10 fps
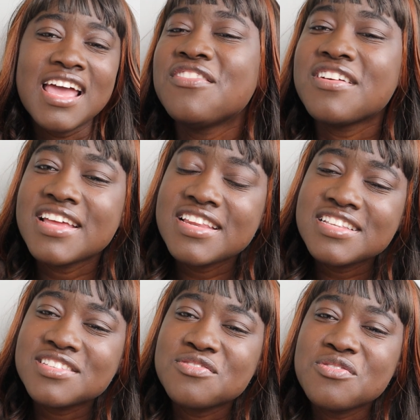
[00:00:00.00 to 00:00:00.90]
If you're in
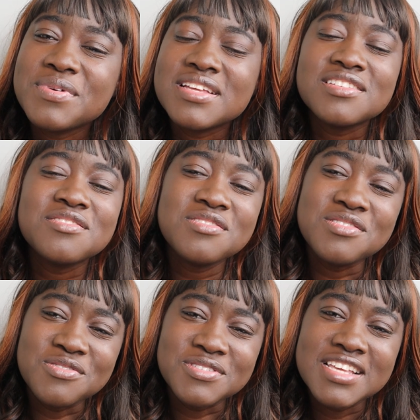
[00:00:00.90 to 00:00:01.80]
this group, it's good
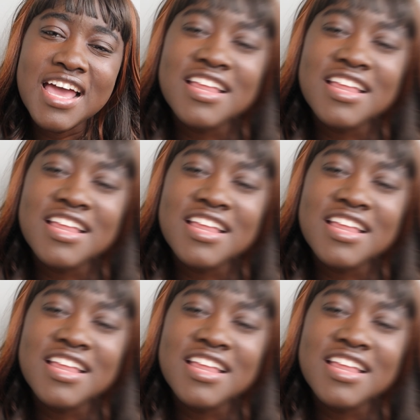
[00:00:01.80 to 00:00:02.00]
news.